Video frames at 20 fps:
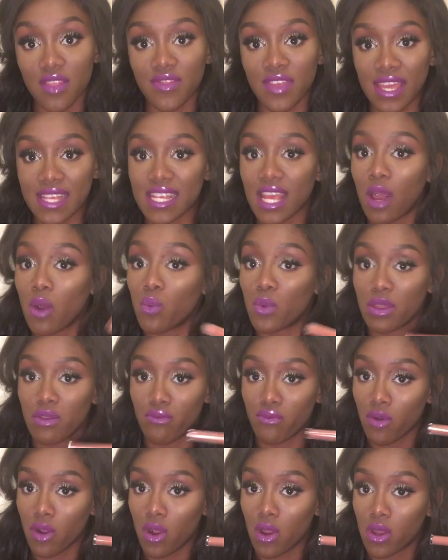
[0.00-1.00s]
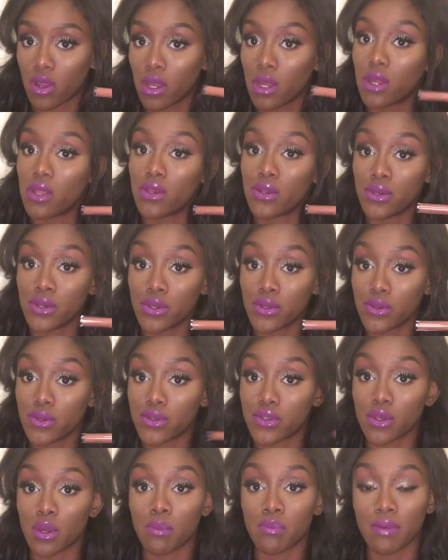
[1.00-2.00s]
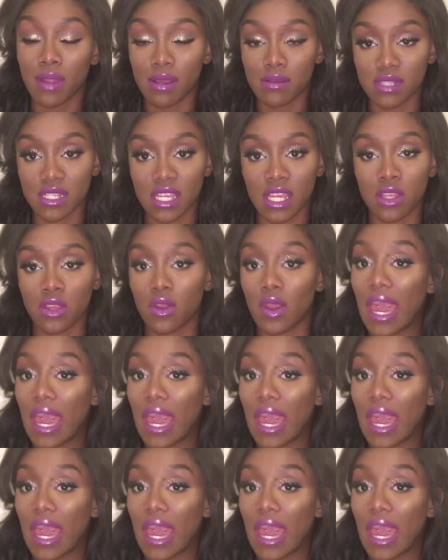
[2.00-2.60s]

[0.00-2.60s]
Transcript: That's how we rock nudes on brown skin.